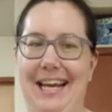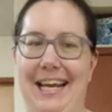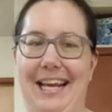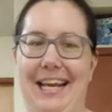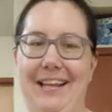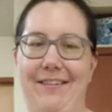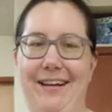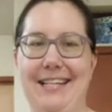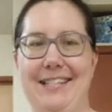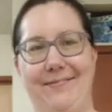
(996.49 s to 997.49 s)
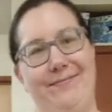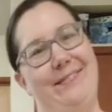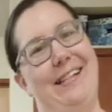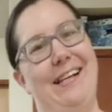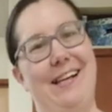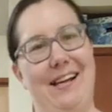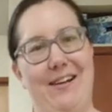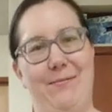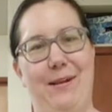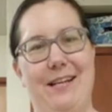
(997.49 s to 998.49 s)
and otherwise
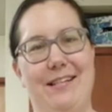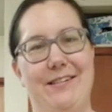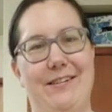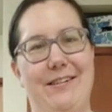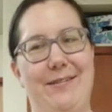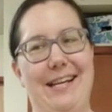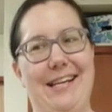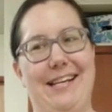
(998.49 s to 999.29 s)
I hope you guys enjoy the week.